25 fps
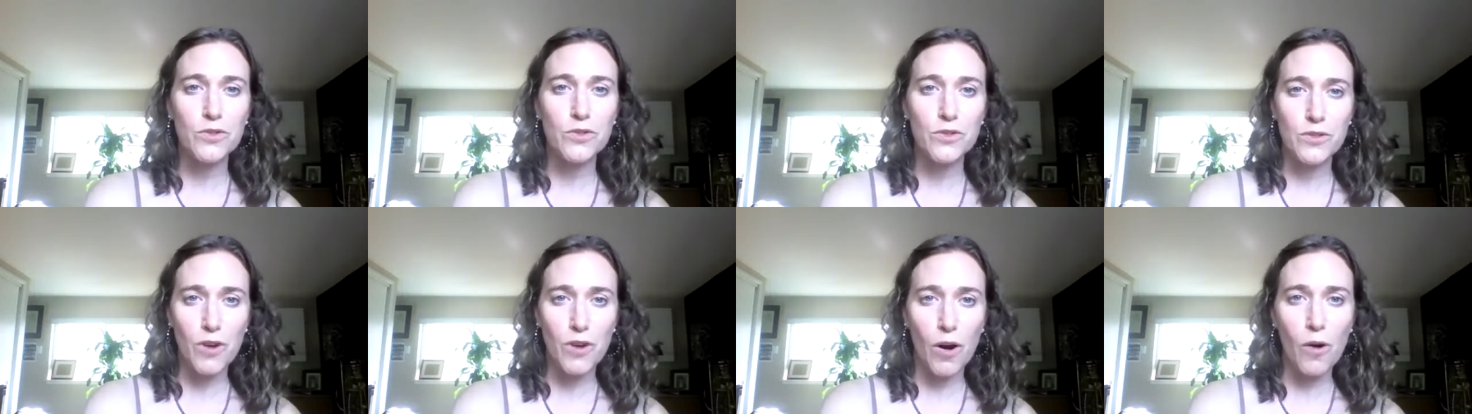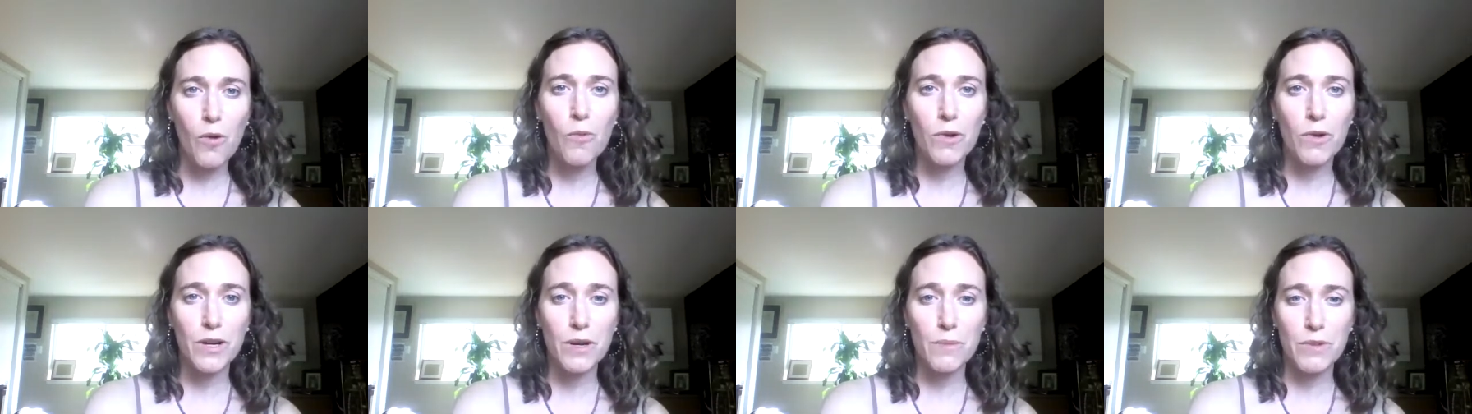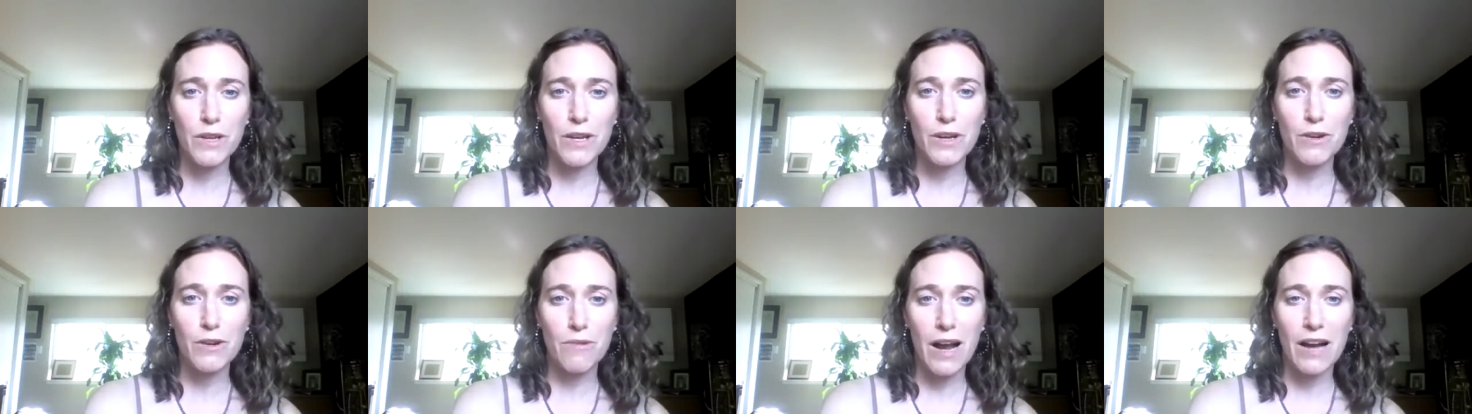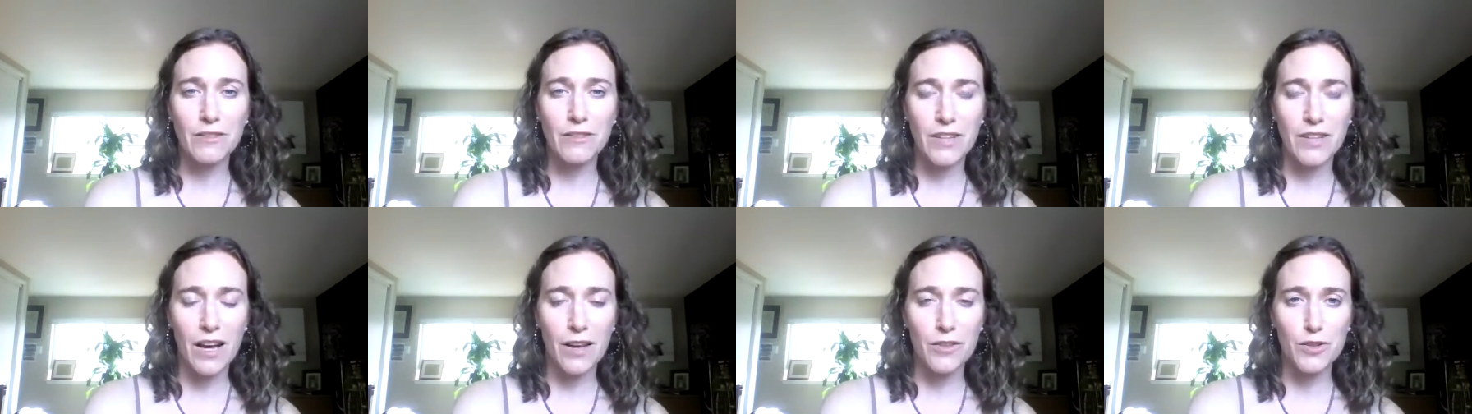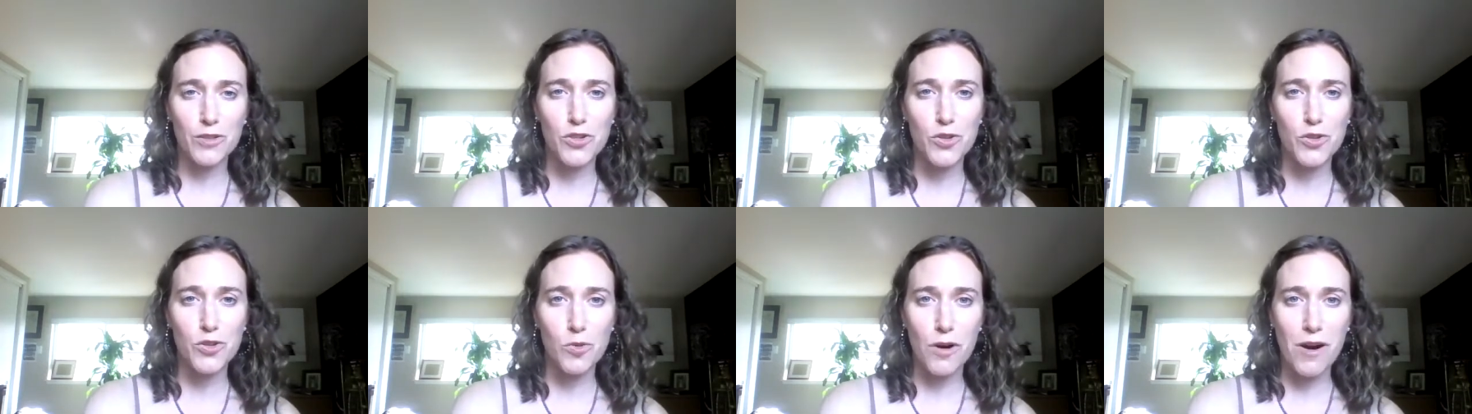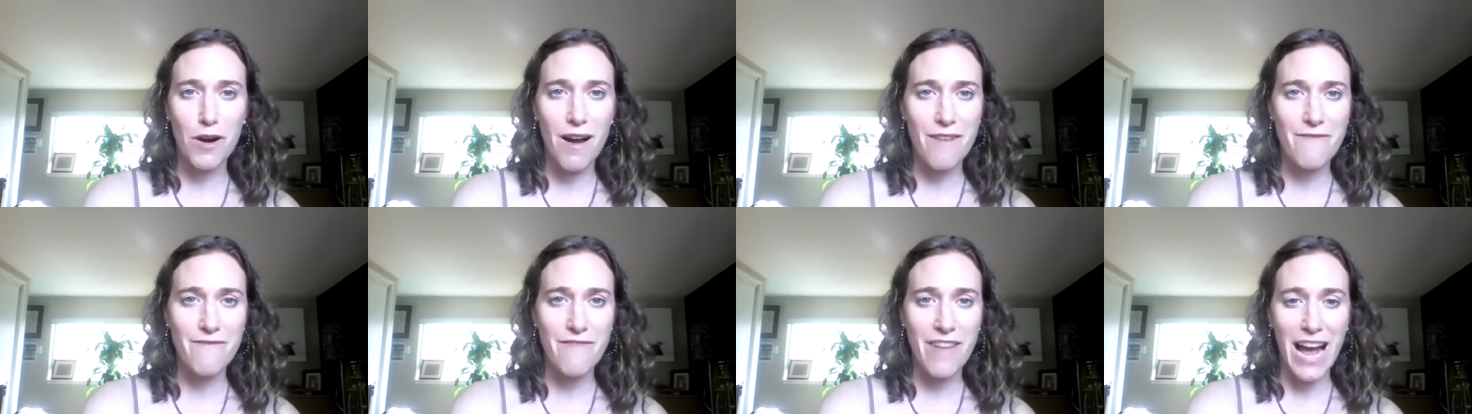don't want to be around others who
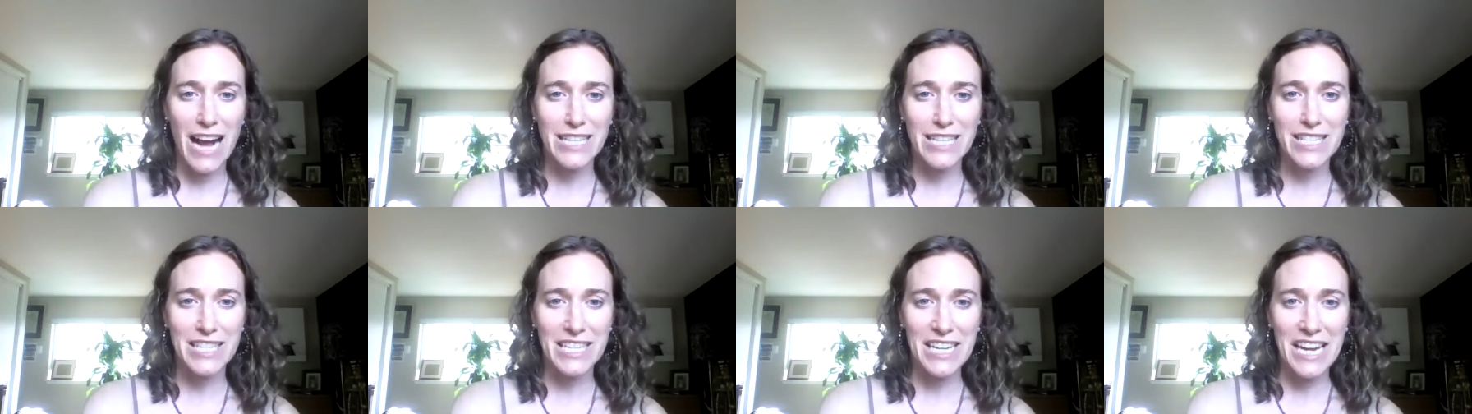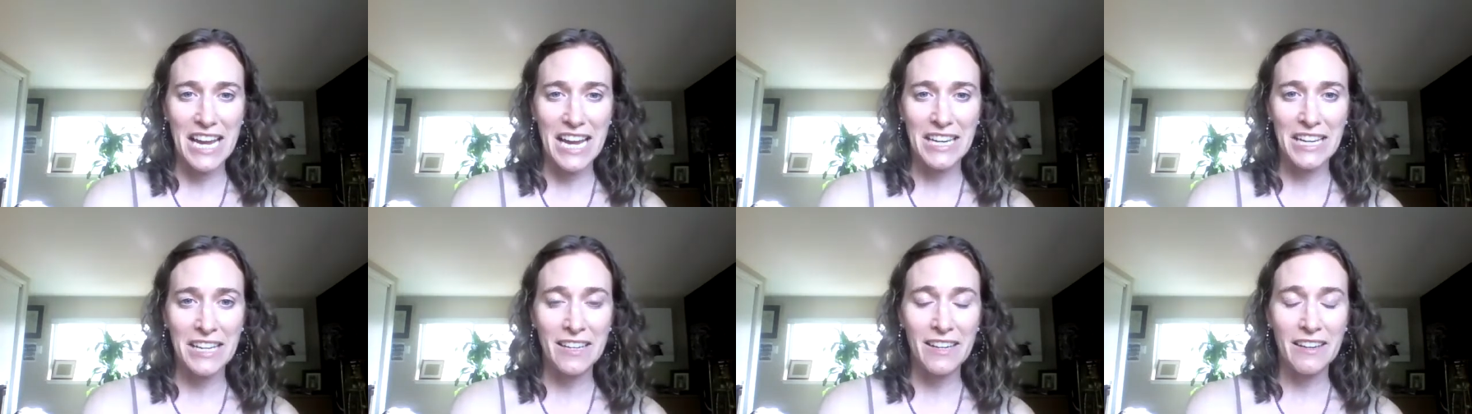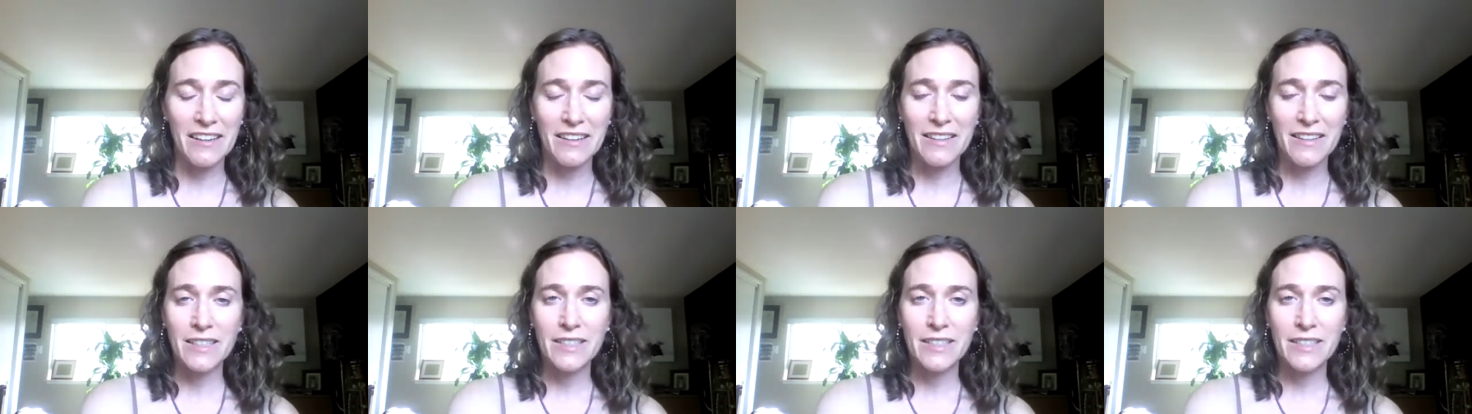are unvaccinated